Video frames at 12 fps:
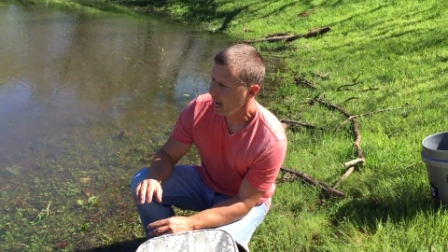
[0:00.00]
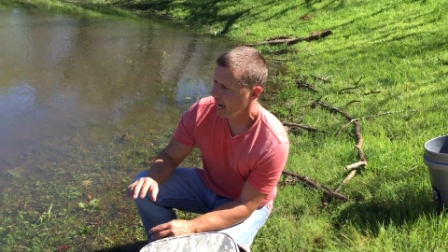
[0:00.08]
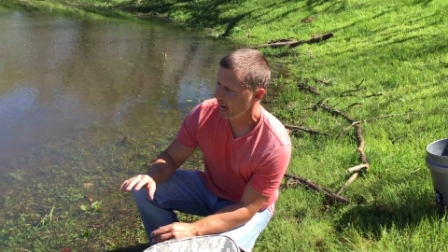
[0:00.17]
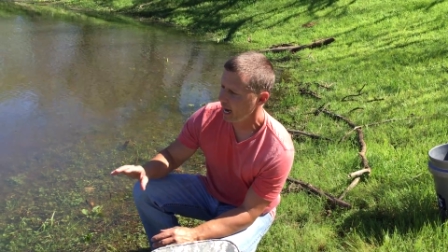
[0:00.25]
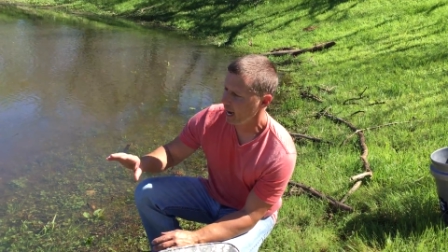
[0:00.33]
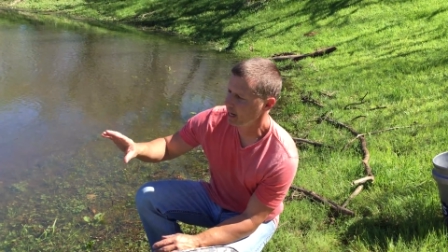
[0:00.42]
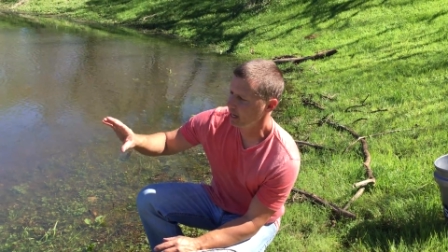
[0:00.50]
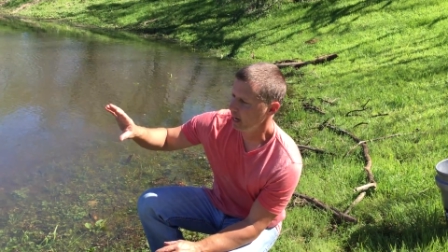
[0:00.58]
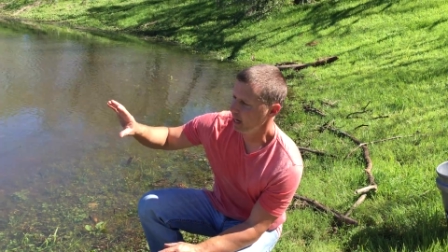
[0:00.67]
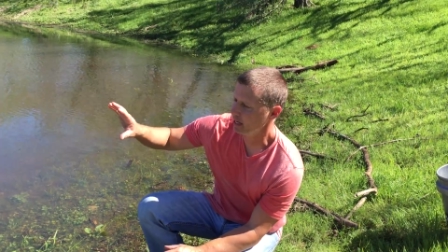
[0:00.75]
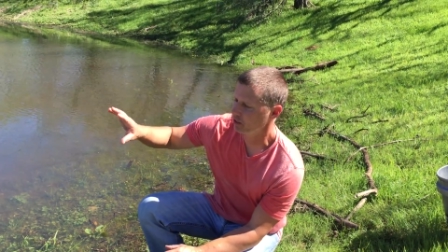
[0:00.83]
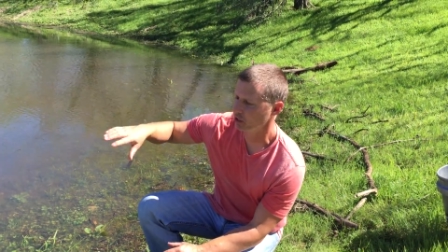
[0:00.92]
and
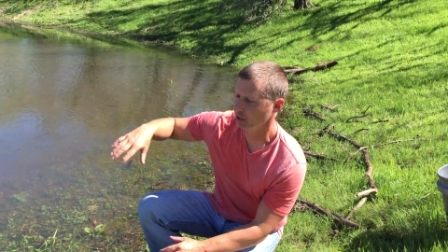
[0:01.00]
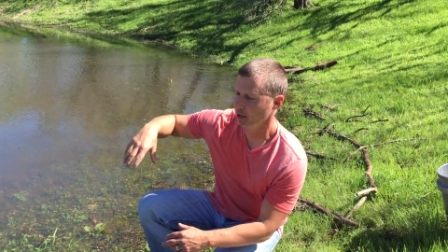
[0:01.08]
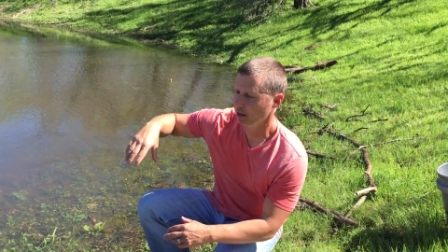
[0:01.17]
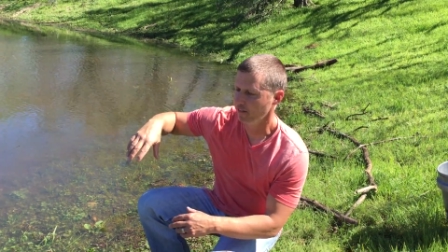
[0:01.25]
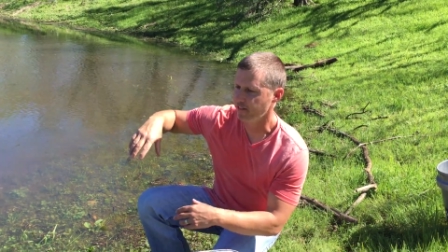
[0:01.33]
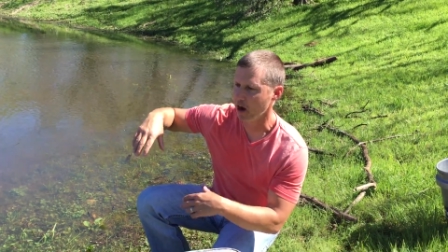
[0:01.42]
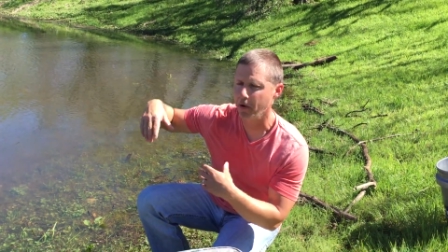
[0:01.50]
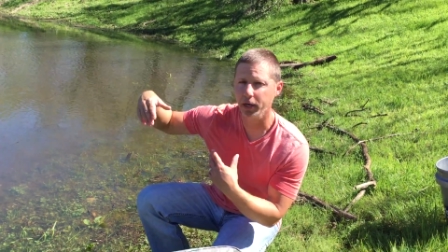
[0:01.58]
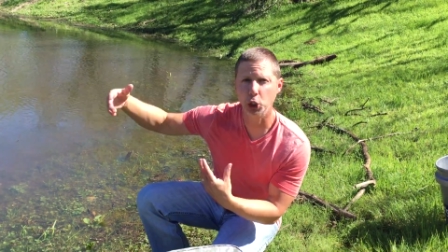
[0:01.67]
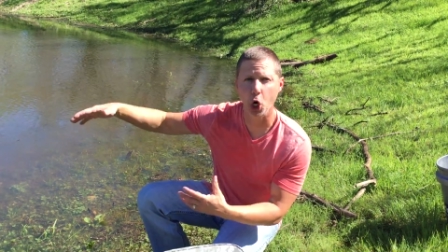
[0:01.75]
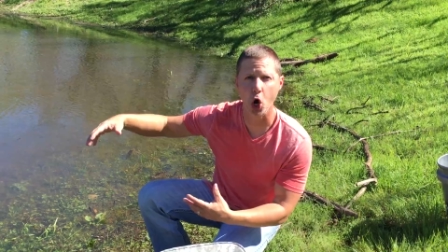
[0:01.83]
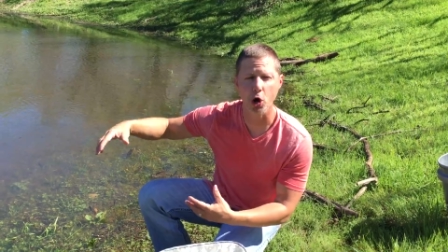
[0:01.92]
it is very
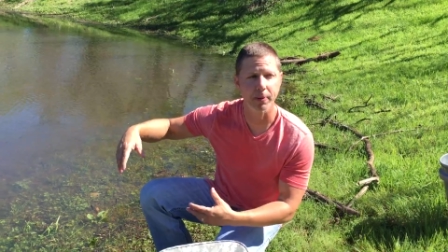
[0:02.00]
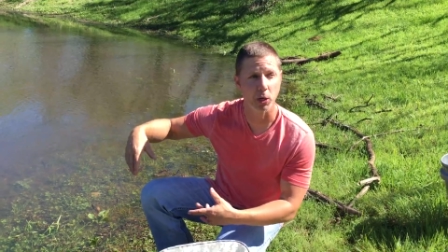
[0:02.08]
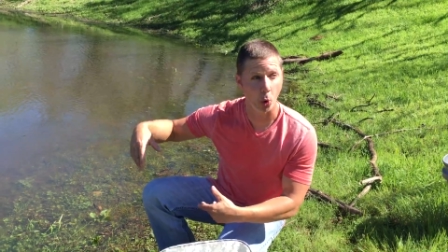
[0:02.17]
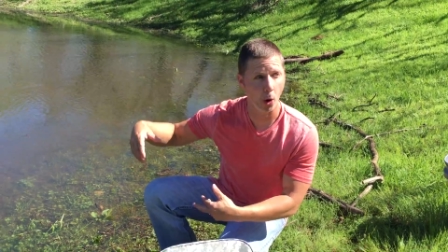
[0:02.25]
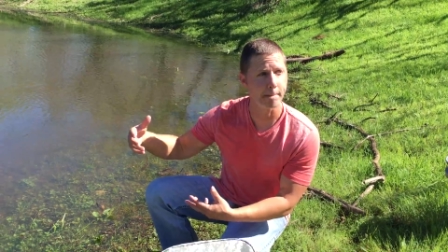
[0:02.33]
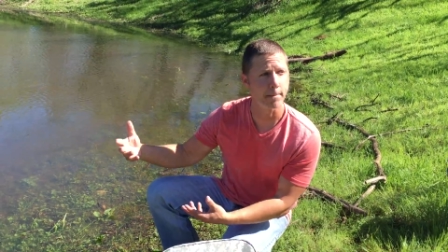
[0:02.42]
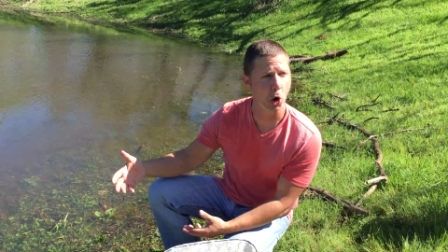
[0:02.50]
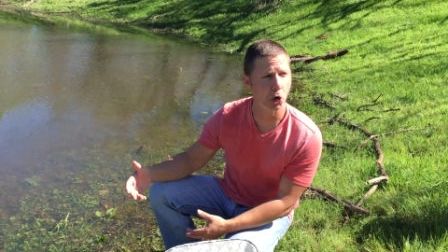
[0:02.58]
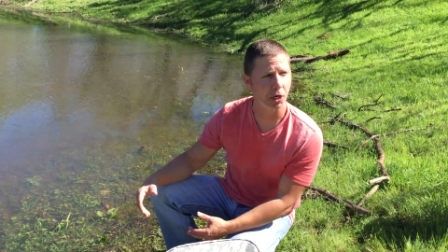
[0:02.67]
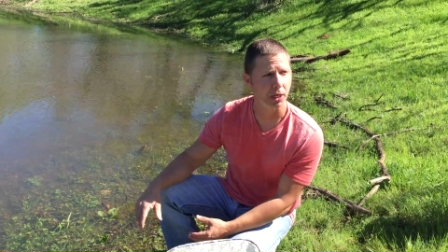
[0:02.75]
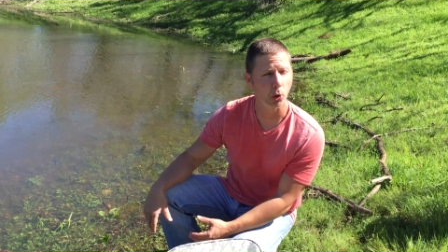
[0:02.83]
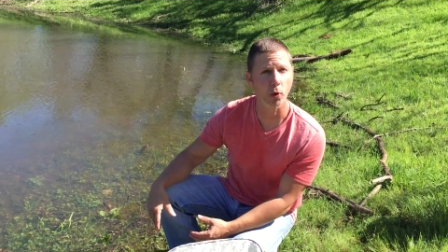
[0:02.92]
turbid or
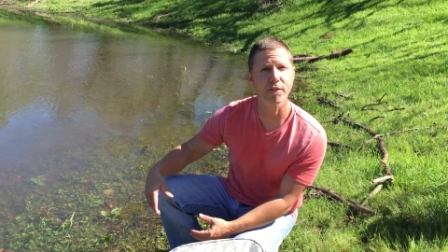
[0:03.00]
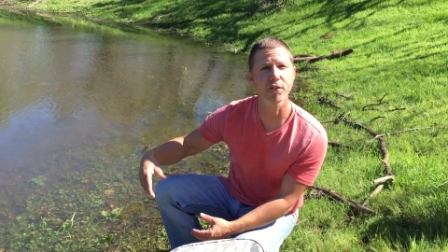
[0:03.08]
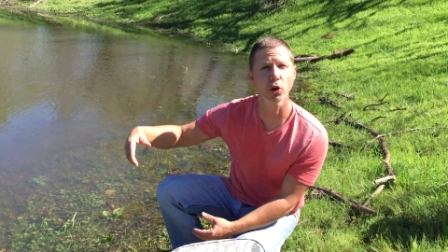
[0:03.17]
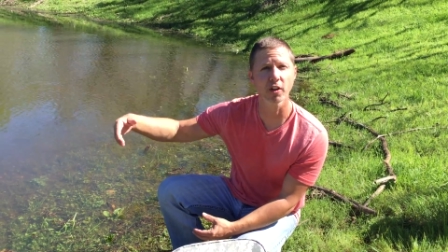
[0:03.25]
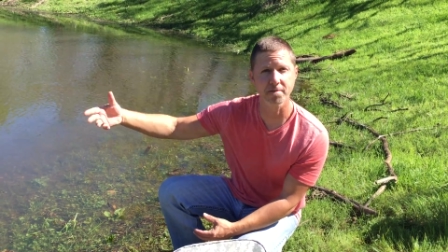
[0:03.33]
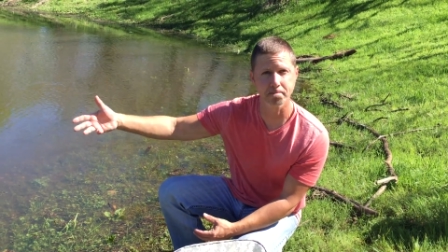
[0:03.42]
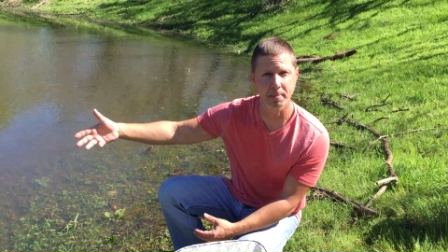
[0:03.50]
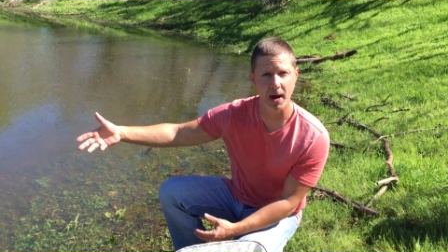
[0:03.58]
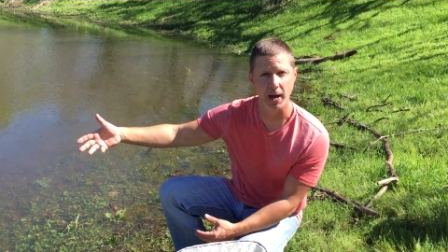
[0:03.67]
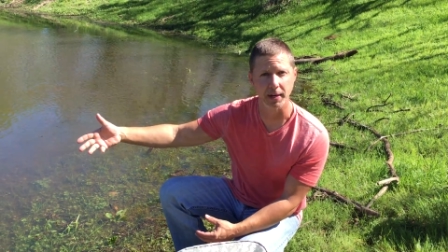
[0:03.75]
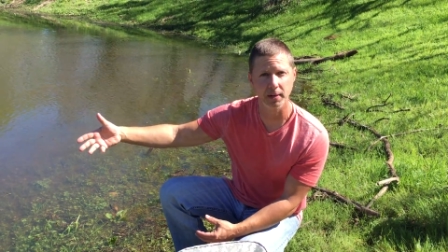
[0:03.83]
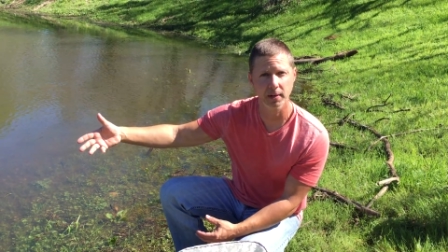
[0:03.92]
murky or full of
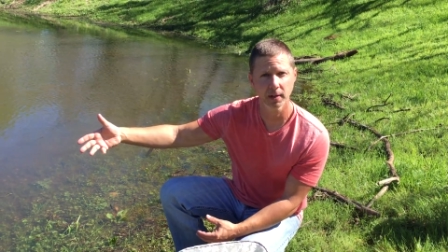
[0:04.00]
mud,